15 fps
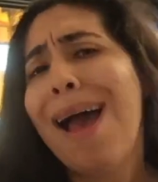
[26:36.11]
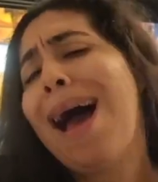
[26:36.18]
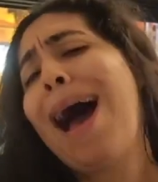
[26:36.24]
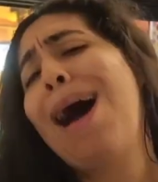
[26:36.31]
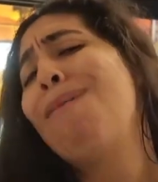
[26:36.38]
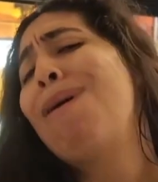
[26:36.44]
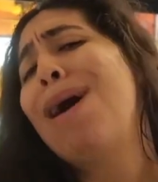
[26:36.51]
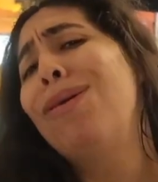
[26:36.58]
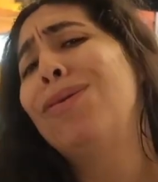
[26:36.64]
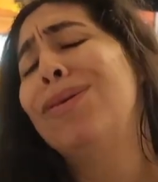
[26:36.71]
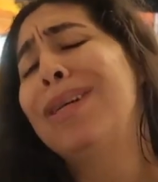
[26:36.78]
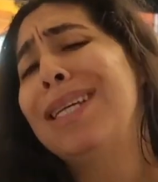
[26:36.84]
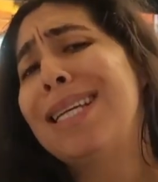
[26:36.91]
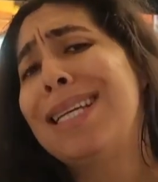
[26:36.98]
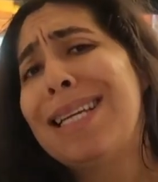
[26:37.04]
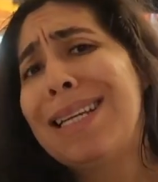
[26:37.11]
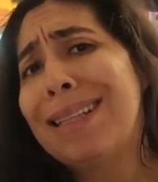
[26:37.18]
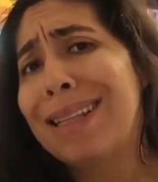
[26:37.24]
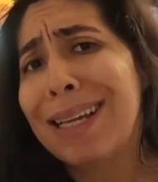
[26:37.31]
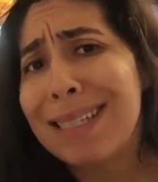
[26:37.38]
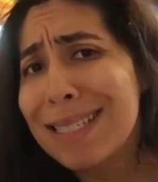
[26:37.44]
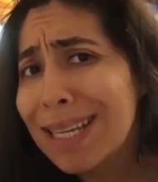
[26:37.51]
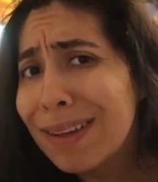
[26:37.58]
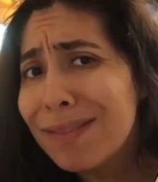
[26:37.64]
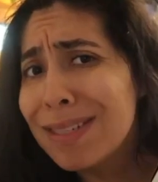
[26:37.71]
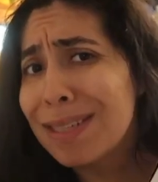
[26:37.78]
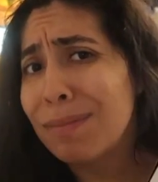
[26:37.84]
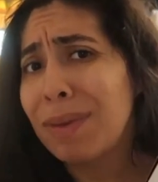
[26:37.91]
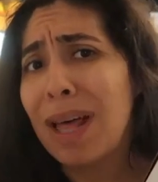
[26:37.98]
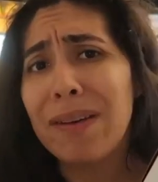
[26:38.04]
How about let's give
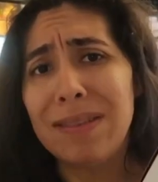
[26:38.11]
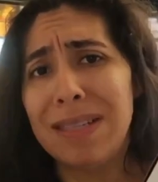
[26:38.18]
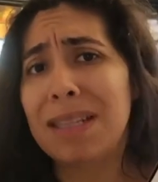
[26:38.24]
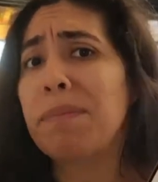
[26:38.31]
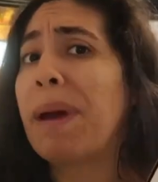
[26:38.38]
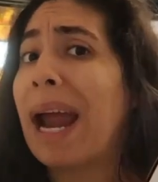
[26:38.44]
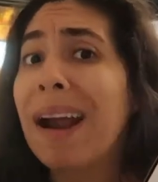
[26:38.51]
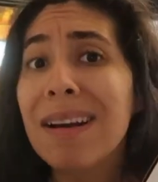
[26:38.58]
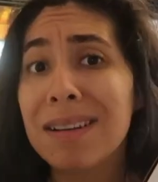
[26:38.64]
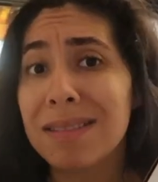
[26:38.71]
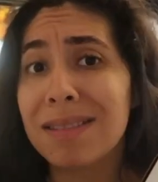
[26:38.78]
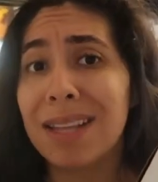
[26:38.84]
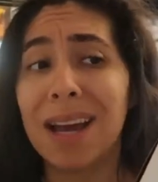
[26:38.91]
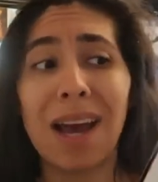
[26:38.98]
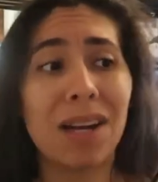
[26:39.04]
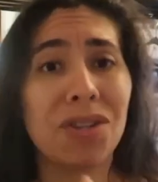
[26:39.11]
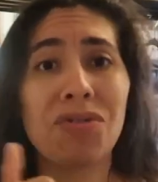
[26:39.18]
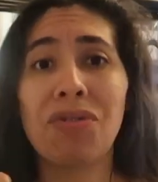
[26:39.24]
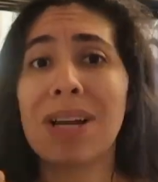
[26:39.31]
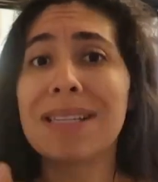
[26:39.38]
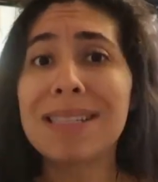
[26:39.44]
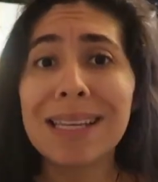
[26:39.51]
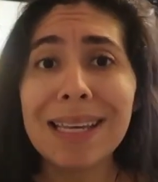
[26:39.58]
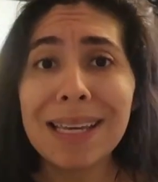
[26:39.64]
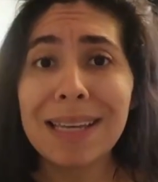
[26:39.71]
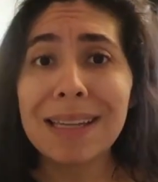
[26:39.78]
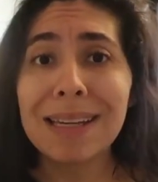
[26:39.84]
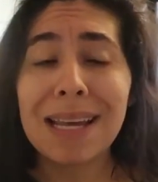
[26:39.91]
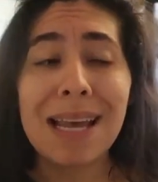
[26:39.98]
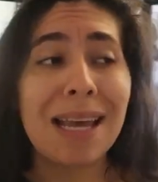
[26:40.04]
some love to the parents? They gotta dress the
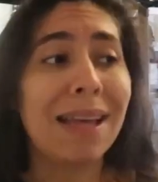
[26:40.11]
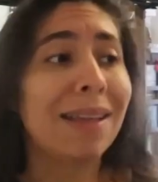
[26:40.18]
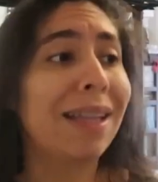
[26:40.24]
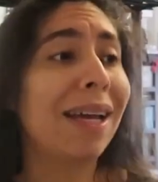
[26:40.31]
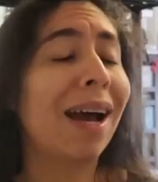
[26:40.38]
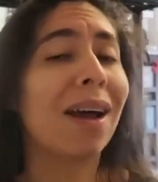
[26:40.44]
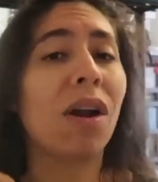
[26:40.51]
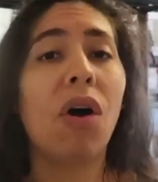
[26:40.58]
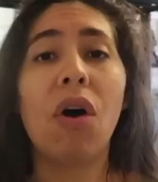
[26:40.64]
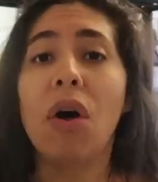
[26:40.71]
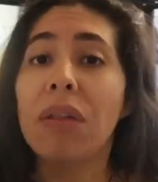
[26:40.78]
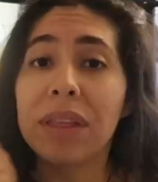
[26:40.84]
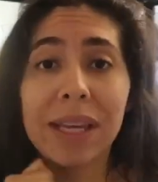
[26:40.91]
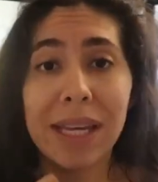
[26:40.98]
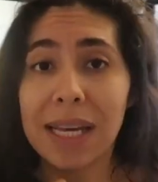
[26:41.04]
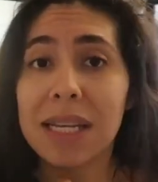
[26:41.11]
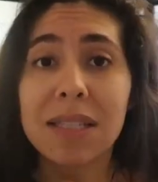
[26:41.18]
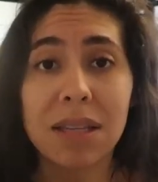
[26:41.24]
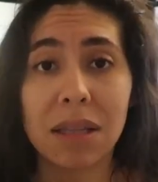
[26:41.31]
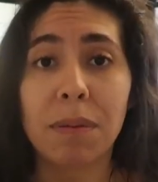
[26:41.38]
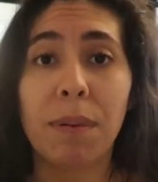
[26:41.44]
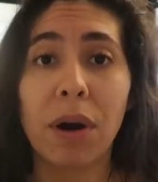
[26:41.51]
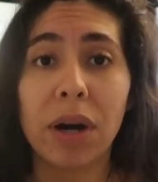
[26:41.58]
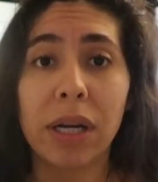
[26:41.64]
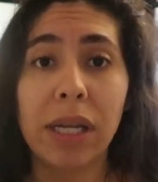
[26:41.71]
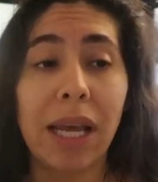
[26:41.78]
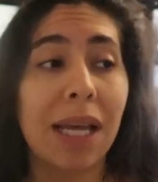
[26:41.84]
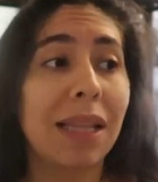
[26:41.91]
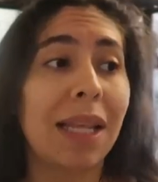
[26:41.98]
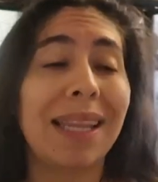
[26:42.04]
kid, they gotta haul the kid to the party,
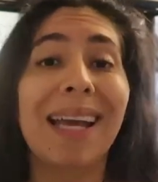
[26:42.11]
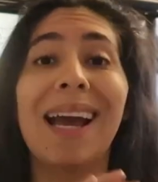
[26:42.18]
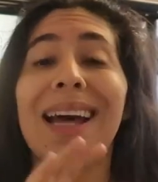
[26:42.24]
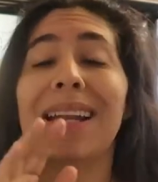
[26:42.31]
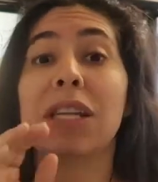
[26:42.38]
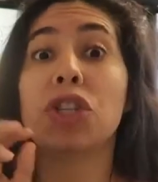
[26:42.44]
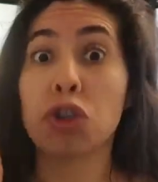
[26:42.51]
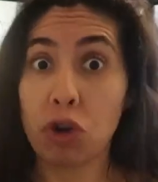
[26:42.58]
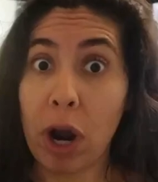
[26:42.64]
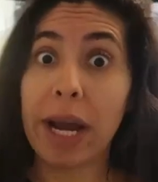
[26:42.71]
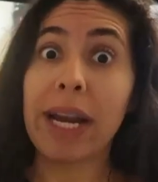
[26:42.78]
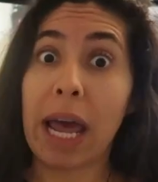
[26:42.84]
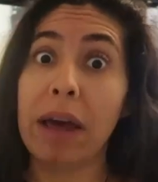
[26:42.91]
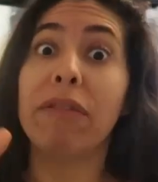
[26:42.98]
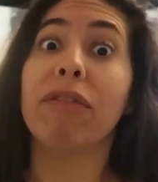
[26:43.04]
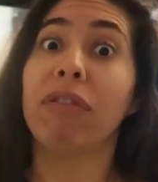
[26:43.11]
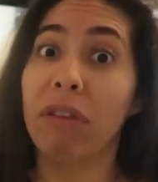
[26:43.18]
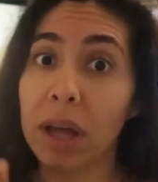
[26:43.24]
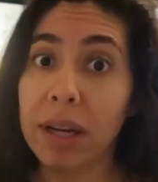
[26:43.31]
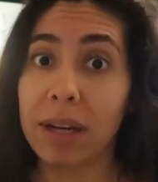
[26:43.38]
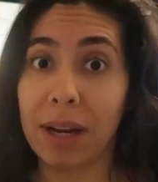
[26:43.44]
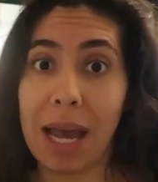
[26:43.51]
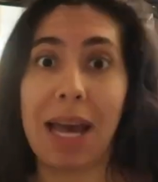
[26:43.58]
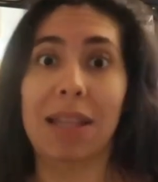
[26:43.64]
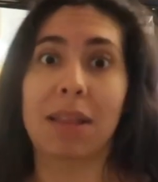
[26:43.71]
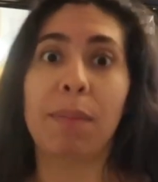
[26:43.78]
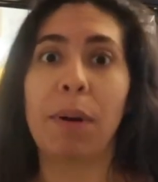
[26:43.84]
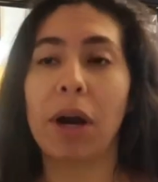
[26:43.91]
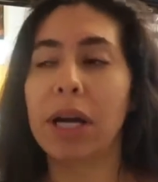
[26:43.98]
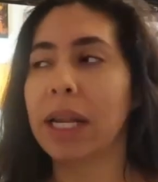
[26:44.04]
and then they gotta try and have fun at the
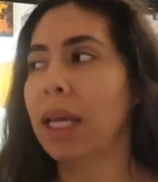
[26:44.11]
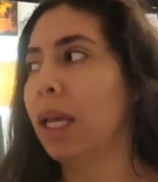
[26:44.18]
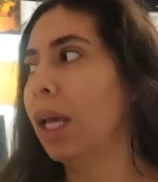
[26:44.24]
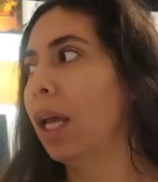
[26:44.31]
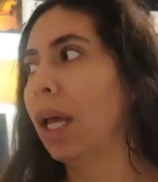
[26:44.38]
party.